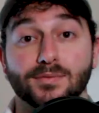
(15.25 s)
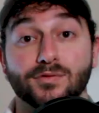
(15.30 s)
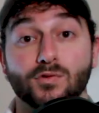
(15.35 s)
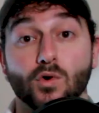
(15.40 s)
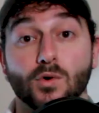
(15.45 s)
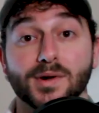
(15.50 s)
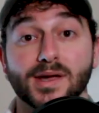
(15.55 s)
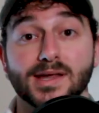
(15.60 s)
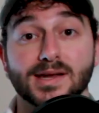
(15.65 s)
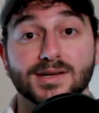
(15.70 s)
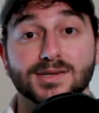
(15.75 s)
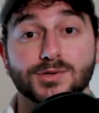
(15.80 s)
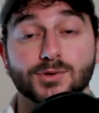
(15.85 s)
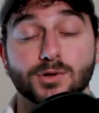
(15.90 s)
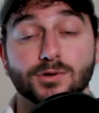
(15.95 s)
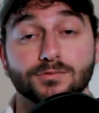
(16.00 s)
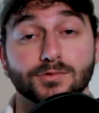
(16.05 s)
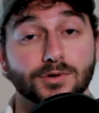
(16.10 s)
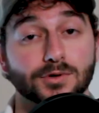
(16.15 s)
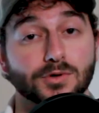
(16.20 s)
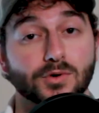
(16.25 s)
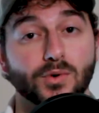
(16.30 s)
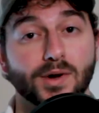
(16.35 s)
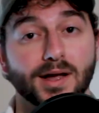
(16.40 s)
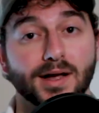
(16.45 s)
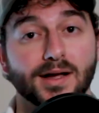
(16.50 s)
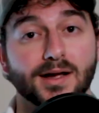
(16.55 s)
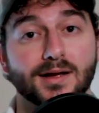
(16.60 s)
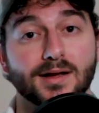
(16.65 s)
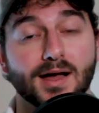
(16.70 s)
before we get into it, real
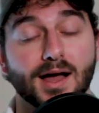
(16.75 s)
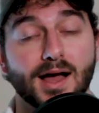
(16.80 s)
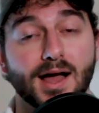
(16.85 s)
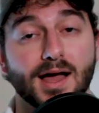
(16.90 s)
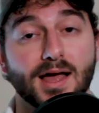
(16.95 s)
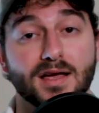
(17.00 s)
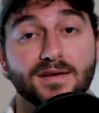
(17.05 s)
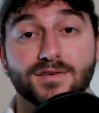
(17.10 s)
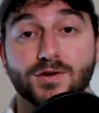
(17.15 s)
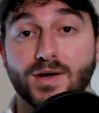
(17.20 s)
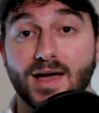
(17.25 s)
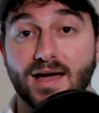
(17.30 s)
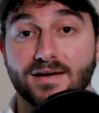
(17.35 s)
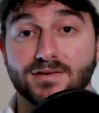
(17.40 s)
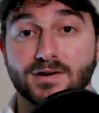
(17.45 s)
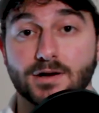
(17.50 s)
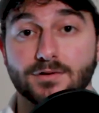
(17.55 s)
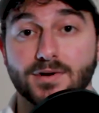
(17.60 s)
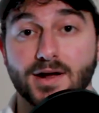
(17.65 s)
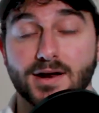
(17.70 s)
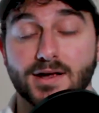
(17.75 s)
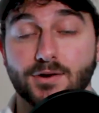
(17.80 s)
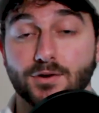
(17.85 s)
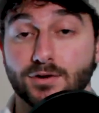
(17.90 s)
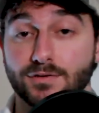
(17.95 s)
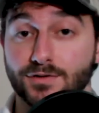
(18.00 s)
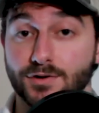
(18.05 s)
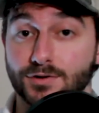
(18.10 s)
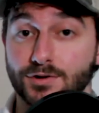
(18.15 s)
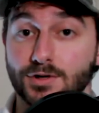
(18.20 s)
quick, if you haven't already,
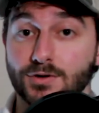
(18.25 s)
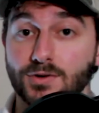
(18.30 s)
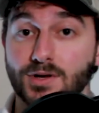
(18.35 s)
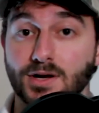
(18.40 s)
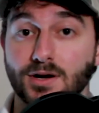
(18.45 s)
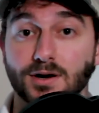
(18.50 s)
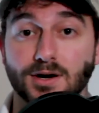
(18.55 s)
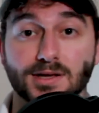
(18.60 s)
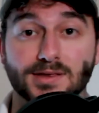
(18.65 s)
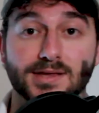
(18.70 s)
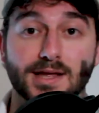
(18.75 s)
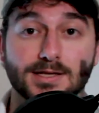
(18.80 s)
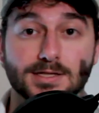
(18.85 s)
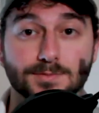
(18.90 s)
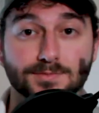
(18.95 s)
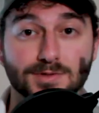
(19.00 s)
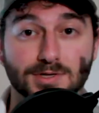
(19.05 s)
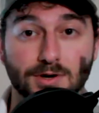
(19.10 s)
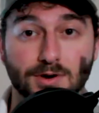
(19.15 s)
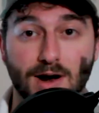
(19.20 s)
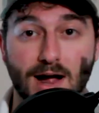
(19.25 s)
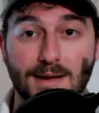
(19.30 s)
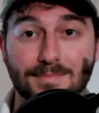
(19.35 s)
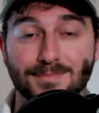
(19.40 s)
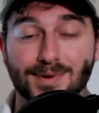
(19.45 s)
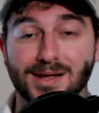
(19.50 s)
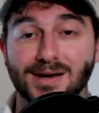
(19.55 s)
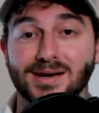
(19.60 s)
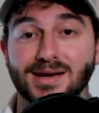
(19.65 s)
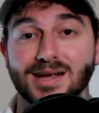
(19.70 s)
or if you're new here, hit that
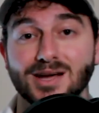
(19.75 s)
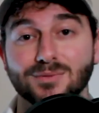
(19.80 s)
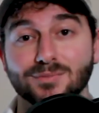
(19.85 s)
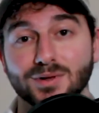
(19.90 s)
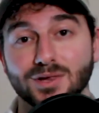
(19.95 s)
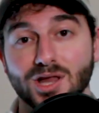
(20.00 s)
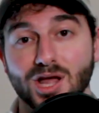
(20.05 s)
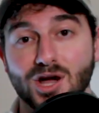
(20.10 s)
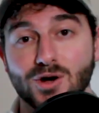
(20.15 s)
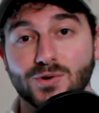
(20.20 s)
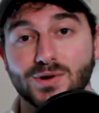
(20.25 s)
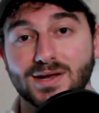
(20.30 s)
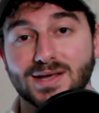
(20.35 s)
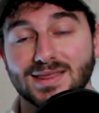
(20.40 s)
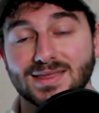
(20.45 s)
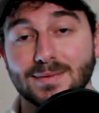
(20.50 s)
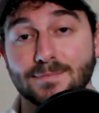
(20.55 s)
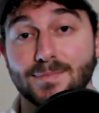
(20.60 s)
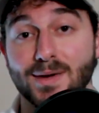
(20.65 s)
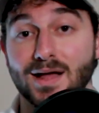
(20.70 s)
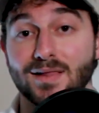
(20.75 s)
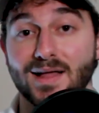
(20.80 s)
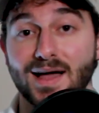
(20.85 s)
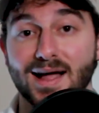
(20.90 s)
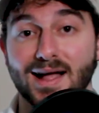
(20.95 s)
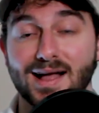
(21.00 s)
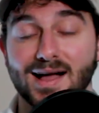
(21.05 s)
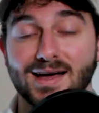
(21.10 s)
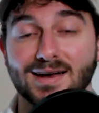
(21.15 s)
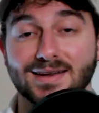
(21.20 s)
subscribe button down below and hit the bell
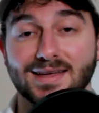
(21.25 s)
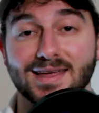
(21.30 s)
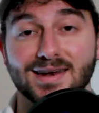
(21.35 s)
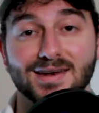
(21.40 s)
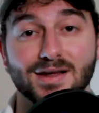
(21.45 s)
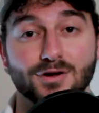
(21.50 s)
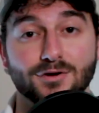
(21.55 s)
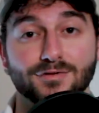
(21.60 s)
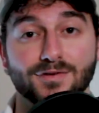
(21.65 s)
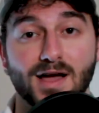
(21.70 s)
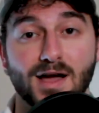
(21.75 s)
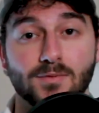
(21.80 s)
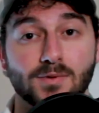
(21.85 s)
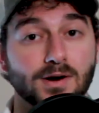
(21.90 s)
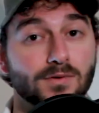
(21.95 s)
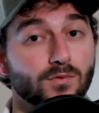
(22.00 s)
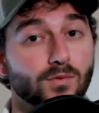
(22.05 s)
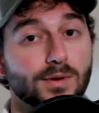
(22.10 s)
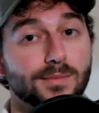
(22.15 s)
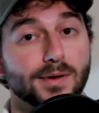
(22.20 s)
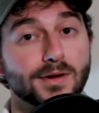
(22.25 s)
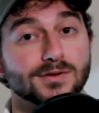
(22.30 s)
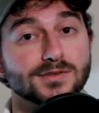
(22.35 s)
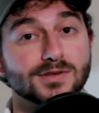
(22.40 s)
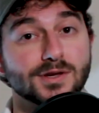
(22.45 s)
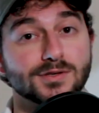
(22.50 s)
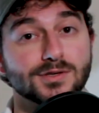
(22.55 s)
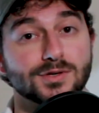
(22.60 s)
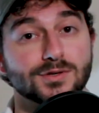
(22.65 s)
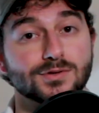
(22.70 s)
icon to get notified whenever we
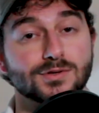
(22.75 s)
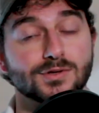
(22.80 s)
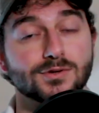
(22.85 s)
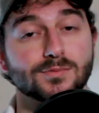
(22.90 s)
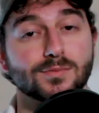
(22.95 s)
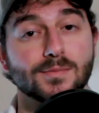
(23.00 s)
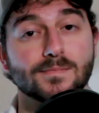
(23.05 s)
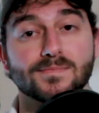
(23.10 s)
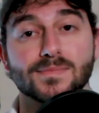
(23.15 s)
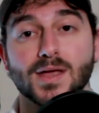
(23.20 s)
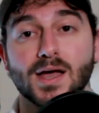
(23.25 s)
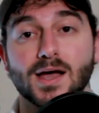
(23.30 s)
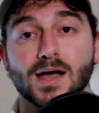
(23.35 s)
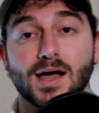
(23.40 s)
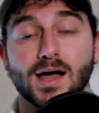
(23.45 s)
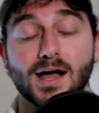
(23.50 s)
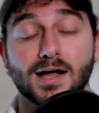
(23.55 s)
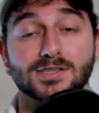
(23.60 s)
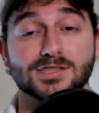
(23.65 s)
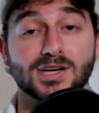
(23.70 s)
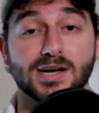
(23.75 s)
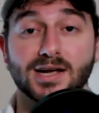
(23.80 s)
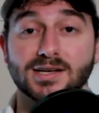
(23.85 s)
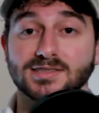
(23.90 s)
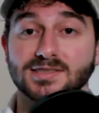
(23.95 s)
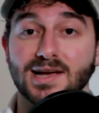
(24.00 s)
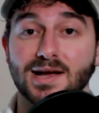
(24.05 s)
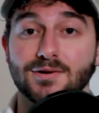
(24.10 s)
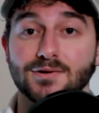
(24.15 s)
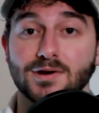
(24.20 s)
post on YouTube. Check
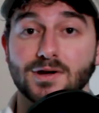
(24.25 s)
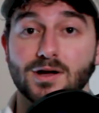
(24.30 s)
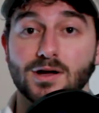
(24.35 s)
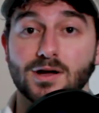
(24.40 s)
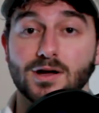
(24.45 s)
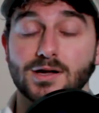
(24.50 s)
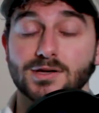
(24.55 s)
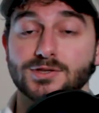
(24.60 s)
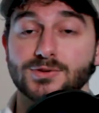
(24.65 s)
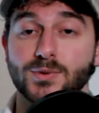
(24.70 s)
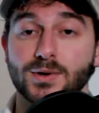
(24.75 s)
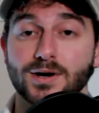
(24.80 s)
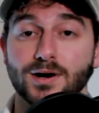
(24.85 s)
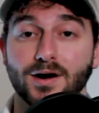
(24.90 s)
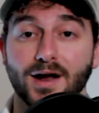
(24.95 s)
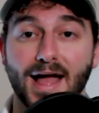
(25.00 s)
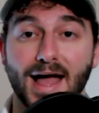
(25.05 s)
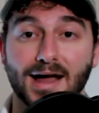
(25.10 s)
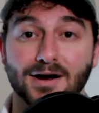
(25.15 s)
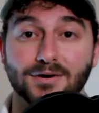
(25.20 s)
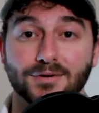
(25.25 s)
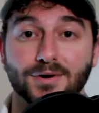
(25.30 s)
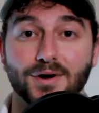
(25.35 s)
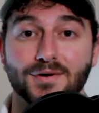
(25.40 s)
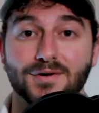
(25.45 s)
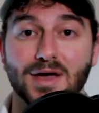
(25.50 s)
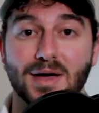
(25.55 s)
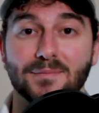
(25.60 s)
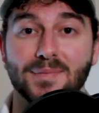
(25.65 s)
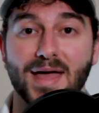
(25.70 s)
us out on Twitter at
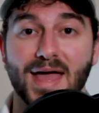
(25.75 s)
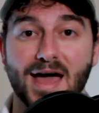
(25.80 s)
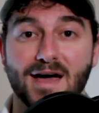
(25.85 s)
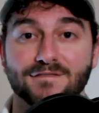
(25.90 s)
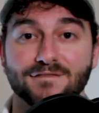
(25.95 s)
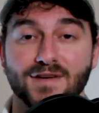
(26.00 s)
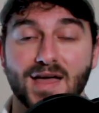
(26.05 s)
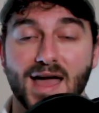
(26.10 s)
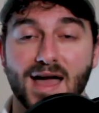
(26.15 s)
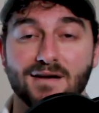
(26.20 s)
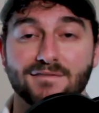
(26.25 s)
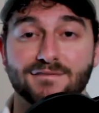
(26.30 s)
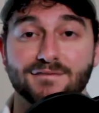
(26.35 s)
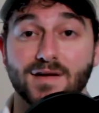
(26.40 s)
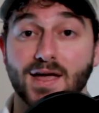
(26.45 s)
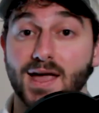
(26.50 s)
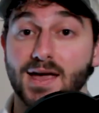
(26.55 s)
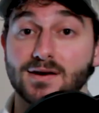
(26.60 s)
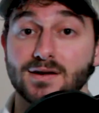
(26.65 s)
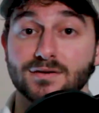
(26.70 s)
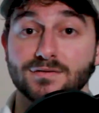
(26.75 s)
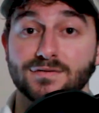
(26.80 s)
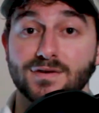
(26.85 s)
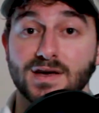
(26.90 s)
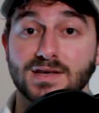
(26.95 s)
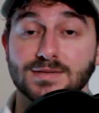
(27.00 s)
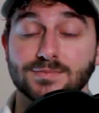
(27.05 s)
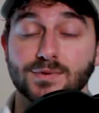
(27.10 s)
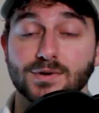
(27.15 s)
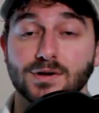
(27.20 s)
GrownUpFF and on
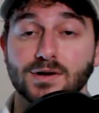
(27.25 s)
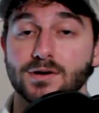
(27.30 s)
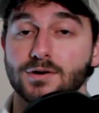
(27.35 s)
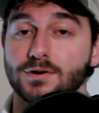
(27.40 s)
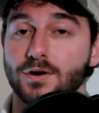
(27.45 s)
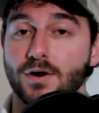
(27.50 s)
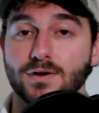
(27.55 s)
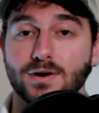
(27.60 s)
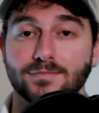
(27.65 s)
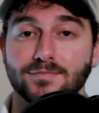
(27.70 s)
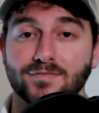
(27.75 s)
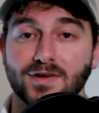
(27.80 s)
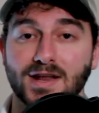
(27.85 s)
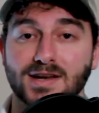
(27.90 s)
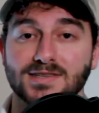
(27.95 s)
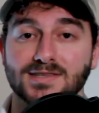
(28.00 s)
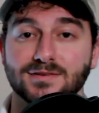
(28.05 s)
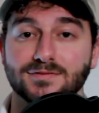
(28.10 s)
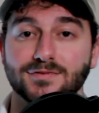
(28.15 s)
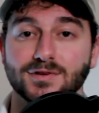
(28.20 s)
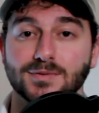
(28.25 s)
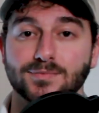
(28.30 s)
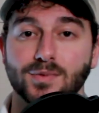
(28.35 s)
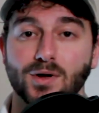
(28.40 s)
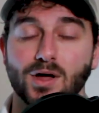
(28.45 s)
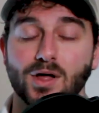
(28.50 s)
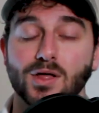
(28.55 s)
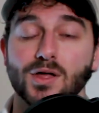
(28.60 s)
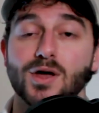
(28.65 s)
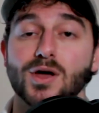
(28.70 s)
Facebook, Grown Up Fantasy
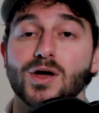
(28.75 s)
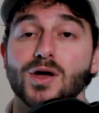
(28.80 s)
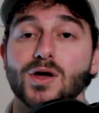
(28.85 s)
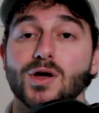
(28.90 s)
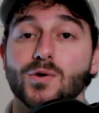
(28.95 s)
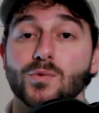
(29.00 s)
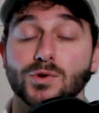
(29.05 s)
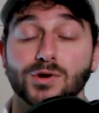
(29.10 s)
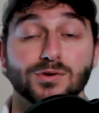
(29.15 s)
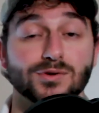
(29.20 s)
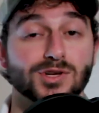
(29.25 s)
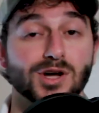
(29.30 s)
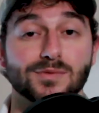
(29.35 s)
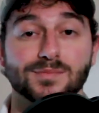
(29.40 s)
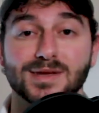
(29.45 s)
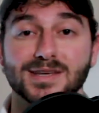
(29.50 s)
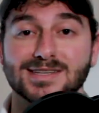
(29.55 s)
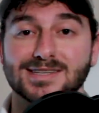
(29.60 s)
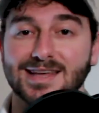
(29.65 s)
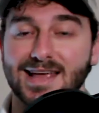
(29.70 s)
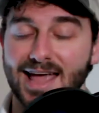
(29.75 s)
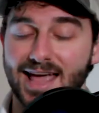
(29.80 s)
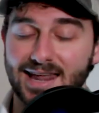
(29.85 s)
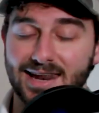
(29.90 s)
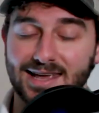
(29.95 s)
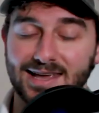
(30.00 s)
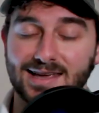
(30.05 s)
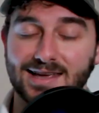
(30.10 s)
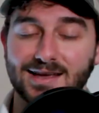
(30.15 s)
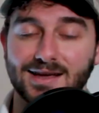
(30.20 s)
Football, where you don't miss
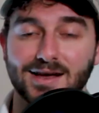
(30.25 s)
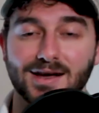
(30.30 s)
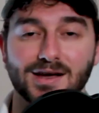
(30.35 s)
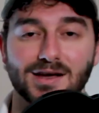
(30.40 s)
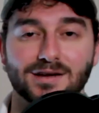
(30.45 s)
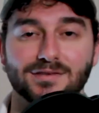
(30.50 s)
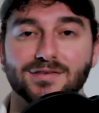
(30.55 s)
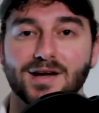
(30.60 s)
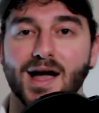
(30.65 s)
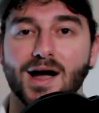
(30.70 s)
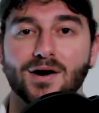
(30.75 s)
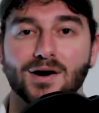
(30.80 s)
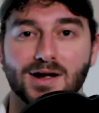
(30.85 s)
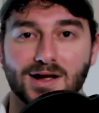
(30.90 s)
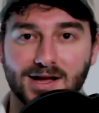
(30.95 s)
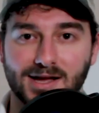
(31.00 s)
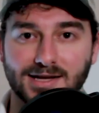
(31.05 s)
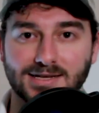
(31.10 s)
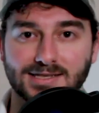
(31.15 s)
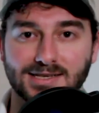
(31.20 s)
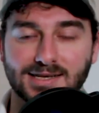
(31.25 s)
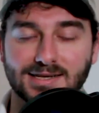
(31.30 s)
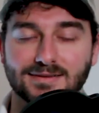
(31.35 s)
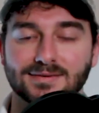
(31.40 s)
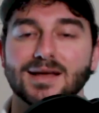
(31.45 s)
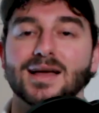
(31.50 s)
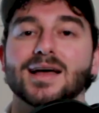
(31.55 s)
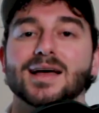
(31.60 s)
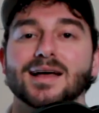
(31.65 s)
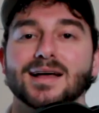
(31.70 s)
any of our content.
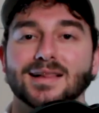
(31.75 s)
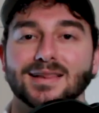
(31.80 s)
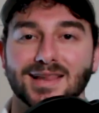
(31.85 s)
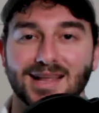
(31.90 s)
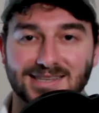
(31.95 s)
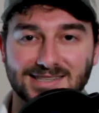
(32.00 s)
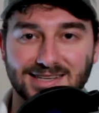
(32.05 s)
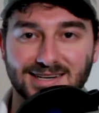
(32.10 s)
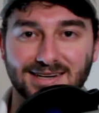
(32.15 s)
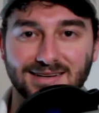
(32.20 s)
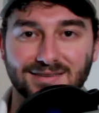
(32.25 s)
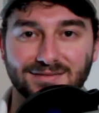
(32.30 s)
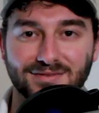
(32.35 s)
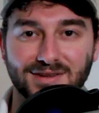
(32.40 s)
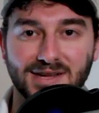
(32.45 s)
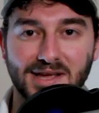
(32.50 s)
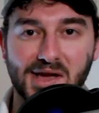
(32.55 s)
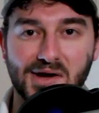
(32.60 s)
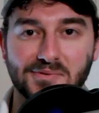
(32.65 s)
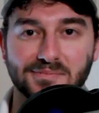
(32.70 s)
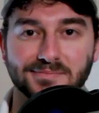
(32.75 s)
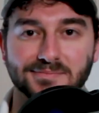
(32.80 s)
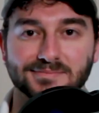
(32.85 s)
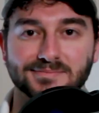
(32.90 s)
Let's get into the video.